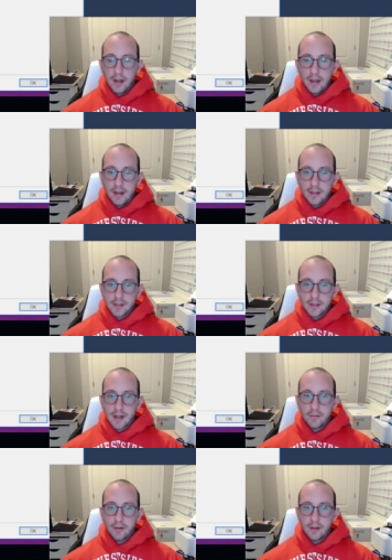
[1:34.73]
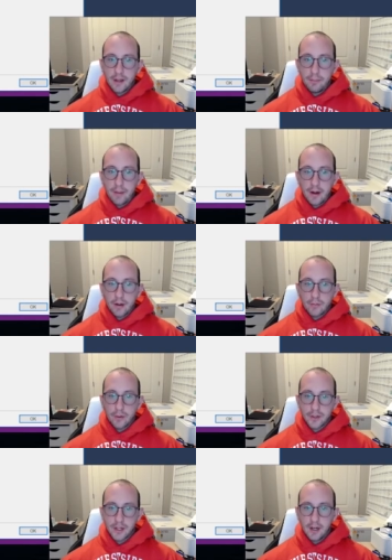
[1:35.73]
It is definitely better for
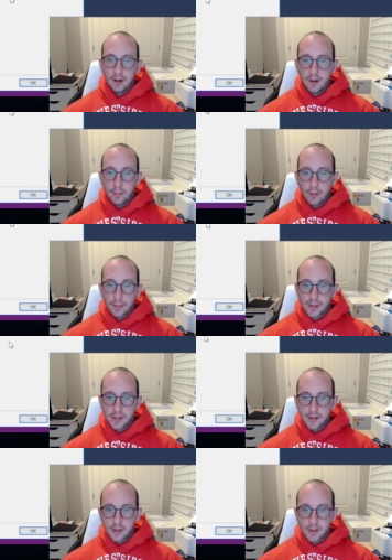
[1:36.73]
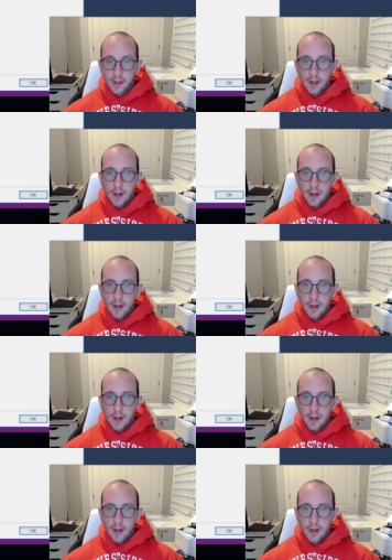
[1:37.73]
security purposes.